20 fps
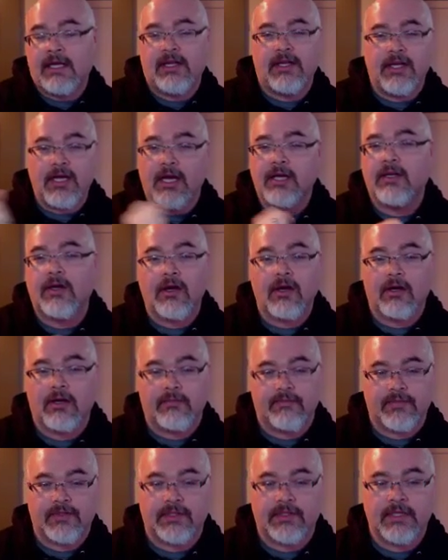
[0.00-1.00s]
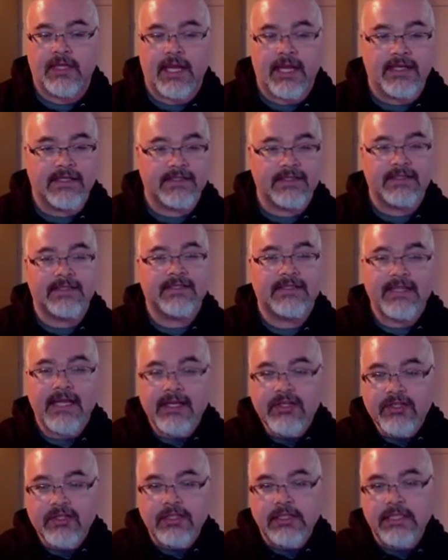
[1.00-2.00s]
gun arms, and it's
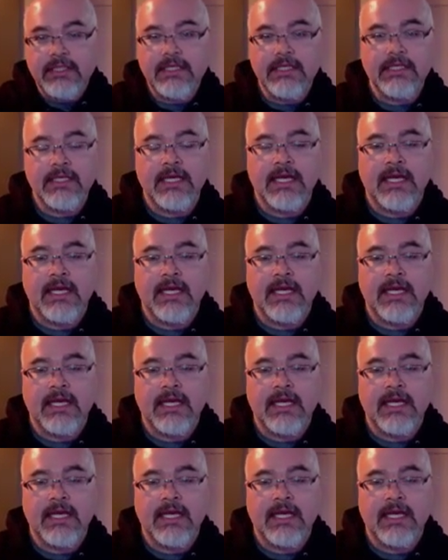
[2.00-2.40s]
essentially